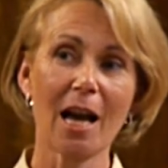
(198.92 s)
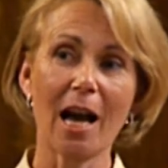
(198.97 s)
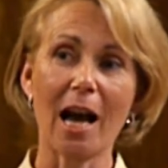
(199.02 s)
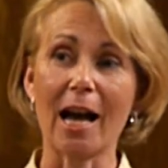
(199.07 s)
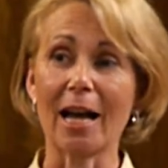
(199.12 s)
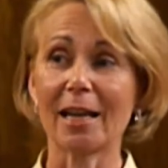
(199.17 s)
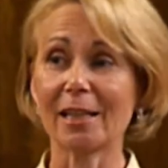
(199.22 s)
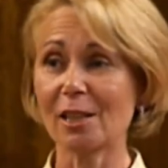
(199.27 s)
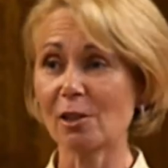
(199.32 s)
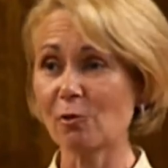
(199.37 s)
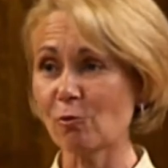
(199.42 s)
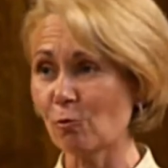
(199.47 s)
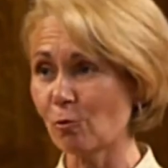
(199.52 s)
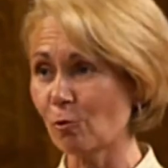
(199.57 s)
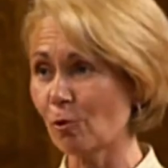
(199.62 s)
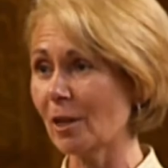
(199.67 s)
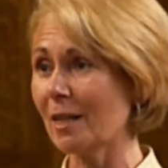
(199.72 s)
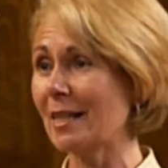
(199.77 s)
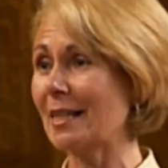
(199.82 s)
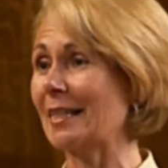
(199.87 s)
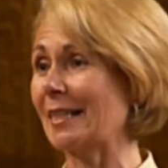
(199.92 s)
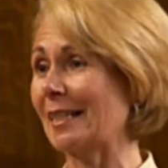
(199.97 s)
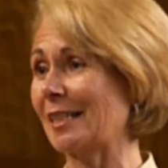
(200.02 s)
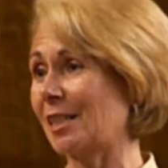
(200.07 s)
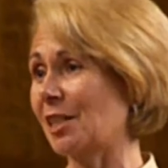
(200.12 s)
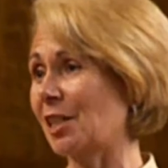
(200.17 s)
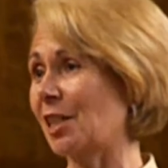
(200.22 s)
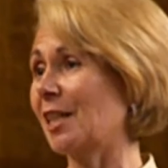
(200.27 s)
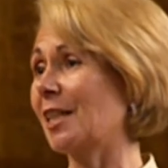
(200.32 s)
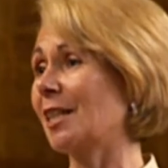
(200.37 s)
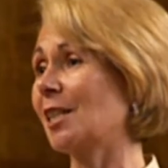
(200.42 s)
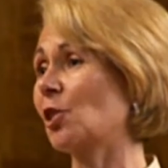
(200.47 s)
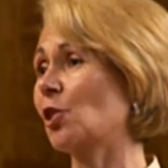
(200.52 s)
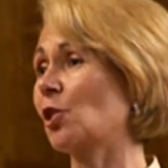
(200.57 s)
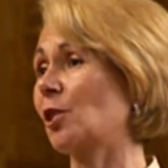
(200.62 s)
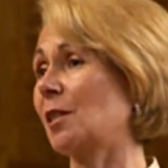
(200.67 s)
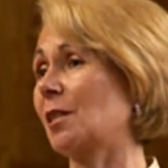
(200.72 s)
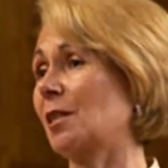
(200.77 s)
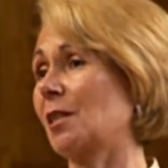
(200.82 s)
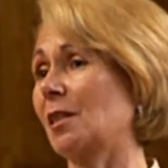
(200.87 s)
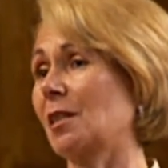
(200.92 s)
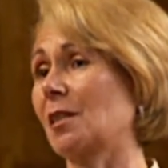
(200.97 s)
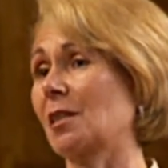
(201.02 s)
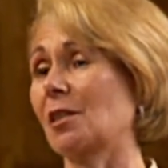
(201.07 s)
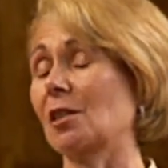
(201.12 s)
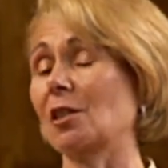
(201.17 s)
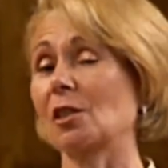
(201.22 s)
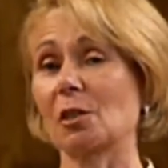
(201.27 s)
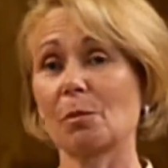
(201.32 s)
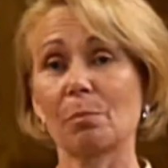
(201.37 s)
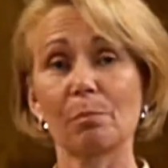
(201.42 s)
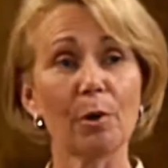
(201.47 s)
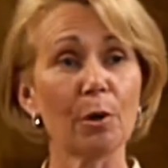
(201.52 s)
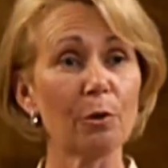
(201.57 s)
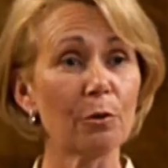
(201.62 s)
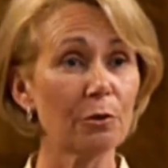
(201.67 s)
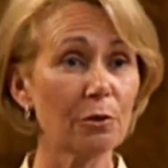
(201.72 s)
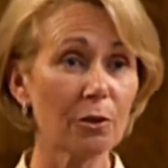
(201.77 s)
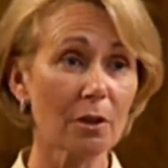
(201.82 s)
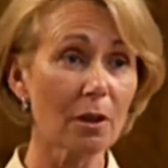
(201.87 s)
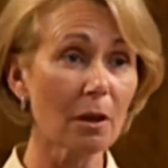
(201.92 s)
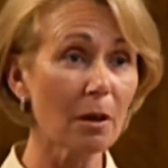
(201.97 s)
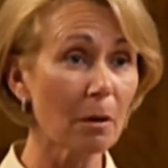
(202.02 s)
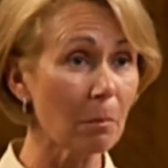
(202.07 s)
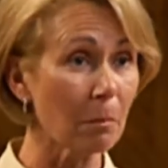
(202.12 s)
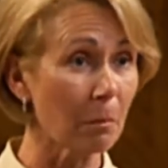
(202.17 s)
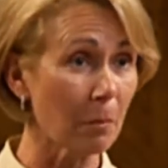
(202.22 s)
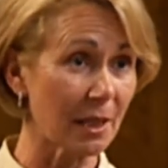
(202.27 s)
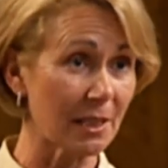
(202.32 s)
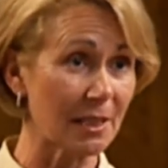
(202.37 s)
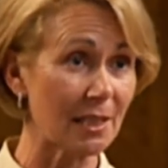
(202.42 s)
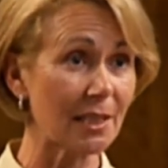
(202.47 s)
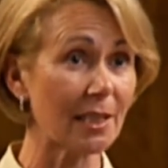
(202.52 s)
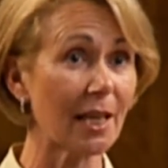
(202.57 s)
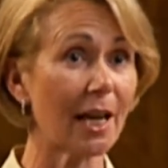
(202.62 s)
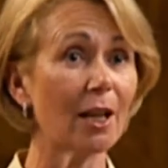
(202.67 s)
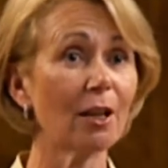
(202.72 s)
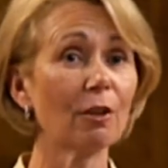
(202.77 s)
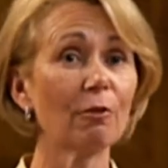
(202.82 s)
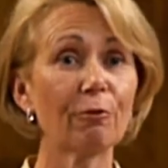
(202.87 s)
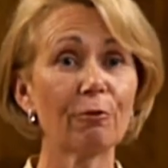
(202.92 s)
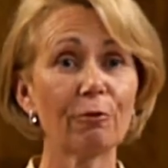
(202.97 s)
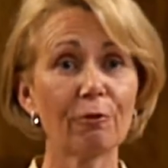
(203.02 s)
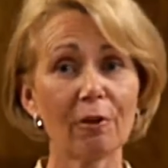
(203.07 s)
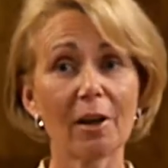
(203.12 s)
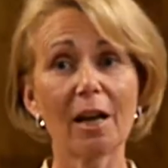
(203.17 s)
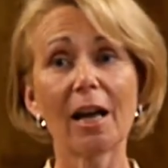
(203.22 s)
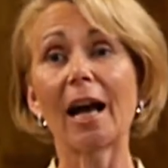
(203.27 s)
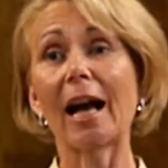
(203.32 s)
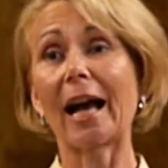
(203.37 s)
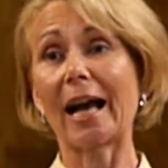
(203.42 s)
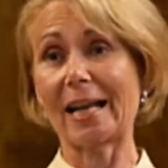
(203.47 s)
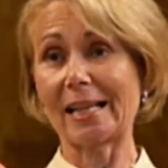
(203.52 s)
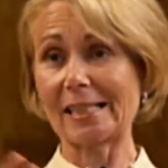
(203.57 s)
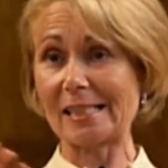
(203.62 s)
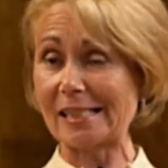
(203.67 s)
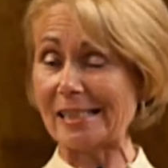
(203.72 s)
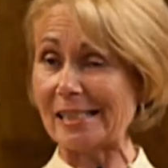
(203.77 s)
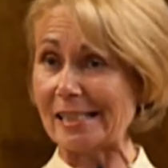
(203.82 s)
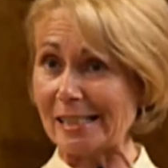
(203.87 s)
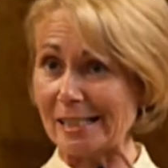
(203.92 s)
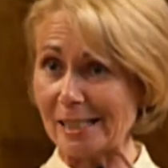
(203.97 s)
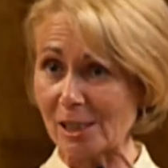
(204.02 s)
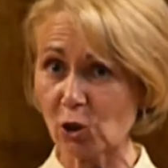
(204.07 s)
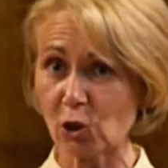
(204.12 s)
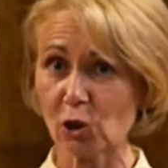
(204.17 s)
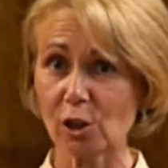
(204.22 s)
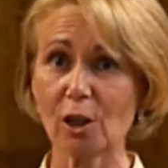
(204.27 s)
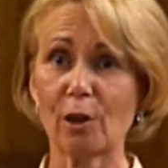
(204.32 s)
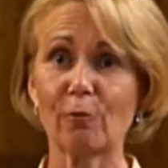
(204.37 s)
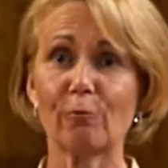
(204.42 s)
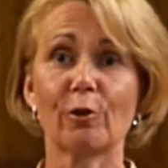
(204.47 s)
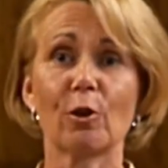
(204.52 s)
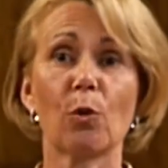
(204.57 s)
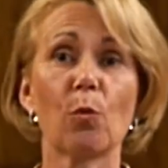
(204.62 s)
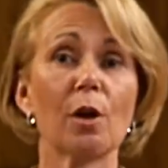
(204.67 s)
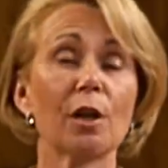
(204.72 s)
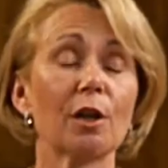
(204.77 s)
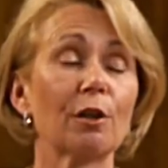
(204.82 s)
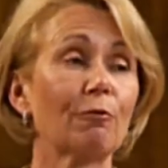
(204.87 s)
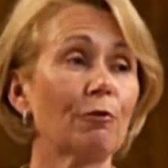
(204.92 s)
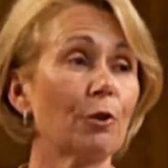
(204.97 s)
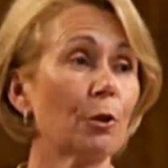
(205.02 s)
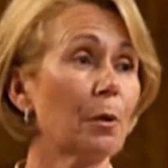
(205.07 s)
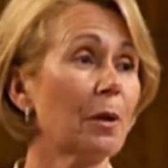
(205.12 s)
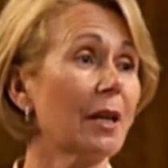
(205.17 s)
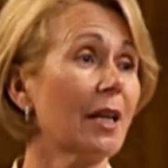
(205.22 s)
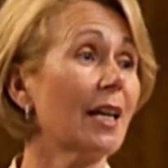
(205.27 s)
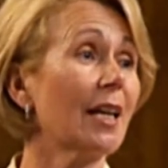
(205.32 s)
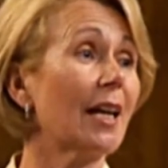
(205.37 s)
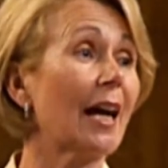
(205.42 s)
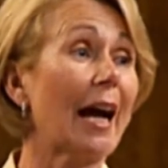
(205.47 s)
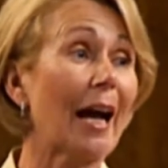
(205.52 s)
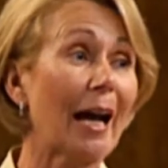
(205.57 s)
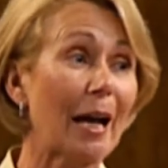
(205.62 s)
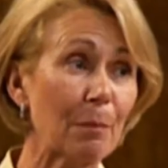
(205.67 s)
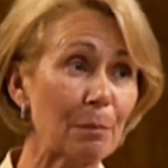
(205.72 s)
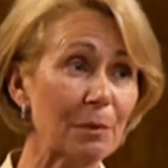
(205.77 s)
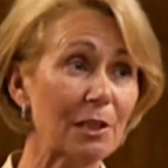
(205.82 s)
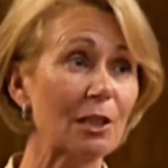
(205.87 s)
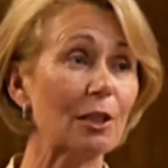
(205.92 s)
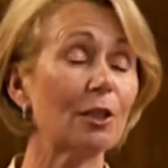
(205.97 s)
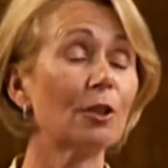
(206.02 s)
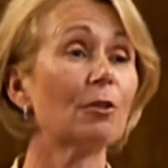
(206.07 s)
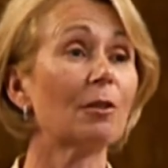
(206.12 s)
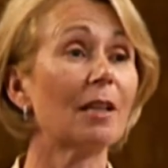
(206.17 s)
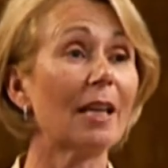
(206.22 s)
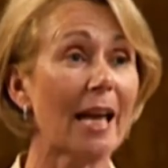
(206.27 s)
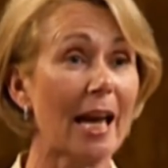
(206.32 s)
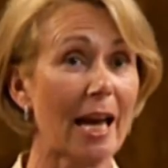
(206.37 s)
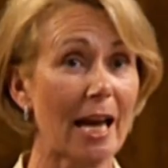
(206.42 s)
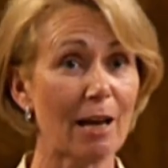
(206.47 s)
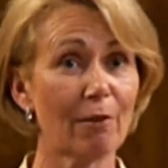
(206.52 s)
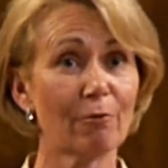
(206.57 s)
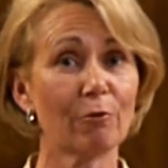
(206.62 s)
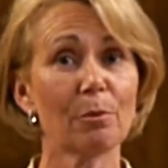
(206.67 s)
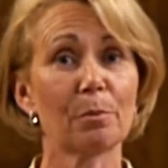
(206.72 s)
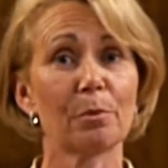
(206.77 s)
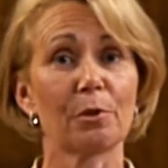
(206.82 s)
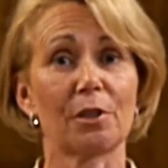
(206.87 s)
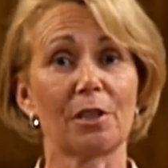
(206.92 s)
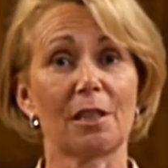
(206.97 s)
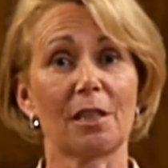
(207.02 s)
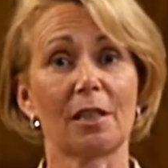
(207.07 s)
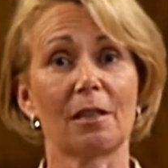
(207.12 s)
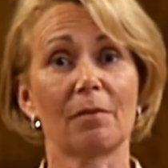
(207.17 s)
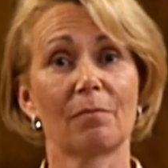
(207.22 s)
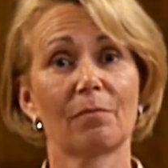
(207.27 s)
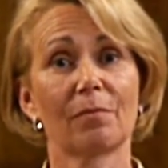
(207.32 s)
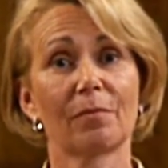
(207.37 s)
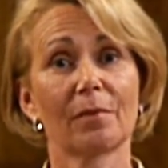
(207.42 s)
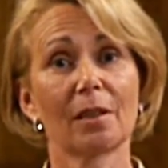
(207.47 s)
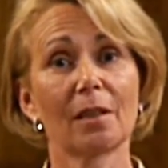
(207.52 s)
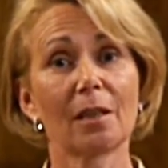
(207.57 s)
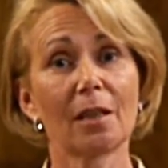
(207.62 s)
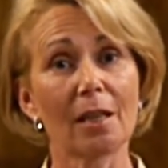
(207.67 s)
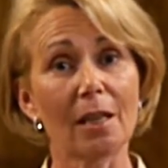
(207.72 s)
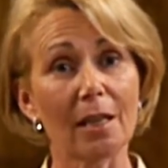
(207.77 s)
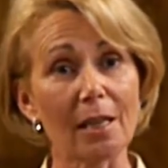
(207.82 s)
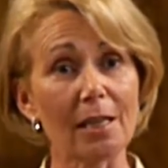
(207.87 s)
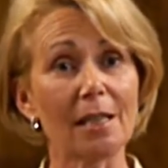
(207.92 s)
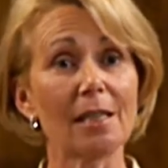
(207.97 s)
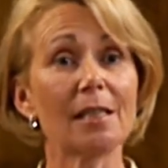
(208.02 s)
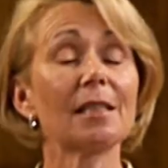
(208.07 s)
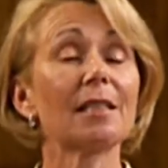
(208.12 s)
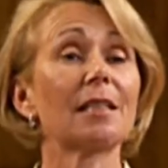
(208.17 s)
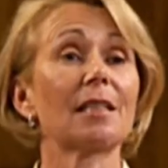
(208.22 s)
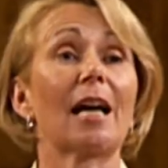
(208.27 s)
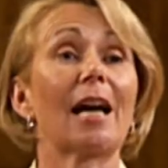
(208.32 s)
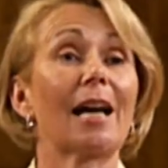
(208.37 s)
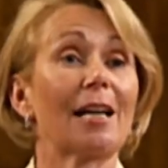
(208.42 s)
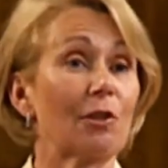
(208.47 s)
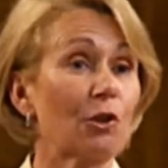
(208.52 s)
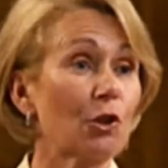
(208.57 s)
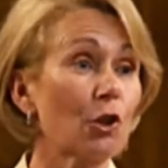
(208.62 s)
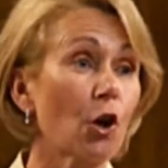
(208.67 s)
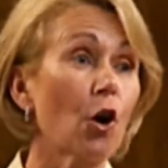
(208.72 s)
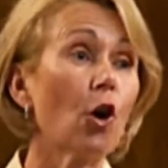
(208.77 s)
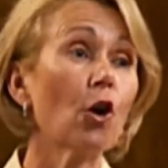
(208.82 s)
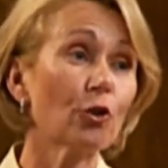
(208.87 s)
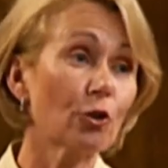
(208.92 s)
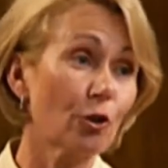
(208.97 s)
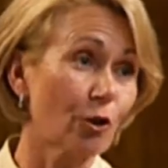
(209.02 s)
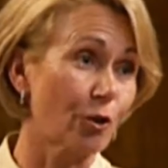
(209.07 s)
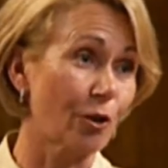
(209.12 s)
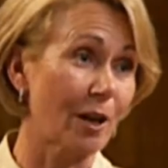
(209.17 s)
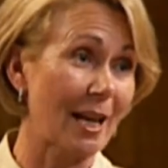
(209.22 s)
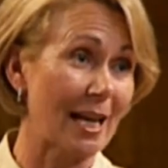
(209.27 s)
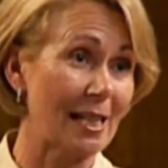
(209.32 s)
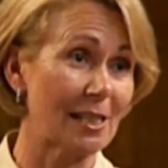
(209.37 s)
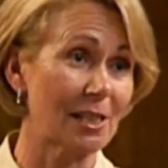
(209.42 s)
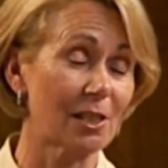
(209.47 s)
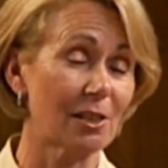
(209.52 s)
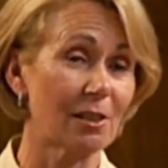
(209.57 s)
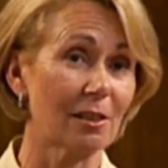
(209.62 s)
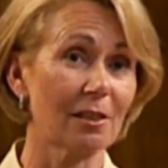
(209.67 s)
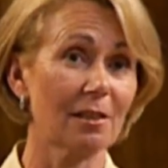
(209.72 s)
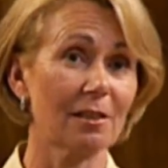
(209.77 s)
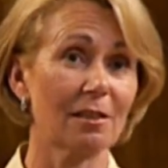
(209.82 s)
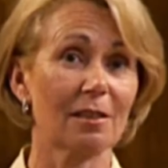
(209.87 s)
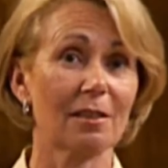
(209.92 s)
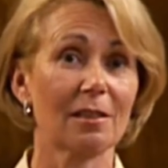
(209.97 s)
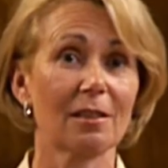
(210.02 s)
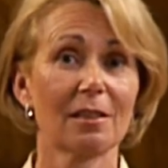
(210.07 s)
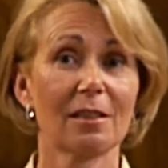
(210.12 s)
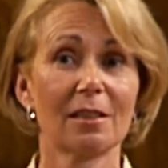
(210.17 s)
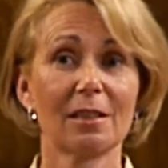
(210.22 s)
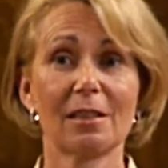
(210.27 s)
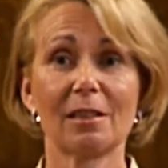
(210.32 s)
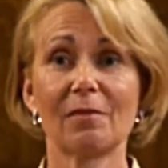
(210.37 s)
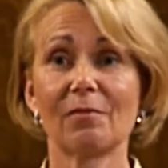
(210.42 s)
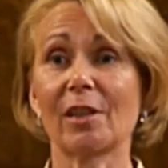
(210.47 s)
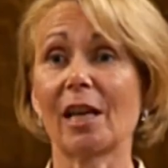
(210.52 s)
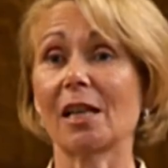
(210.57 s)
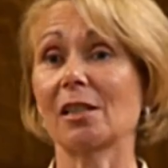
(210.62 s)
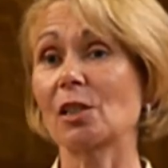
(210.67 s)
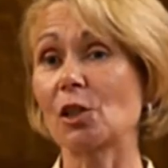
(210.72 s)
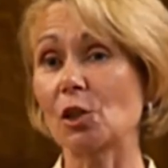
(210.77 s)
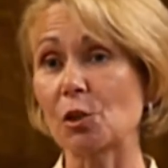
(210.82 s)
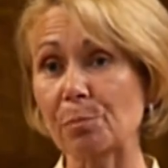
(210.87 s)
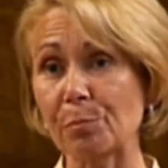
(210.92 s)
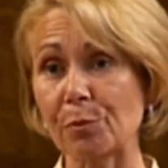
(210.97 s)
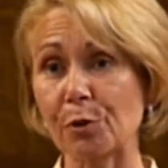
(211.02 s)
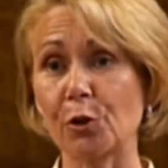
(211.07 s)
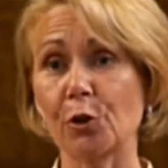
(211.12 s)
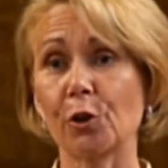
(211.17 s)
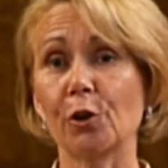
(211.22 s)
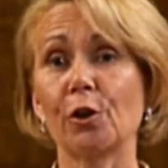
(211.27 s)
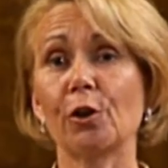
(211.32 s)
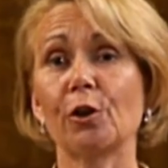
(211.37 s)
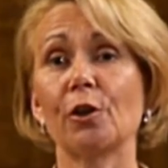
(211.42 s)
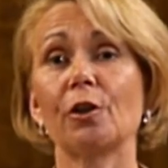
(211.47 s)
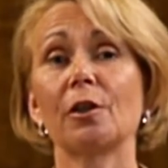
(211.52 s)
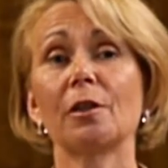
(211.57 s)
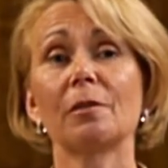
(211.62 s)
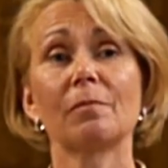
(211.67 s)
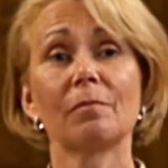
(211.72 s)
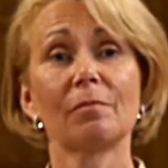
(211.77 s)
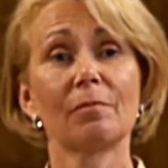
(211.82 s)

And it really teaches us that both myself and each and every one of you here, absolutely everybody, is as God created us, that is pure,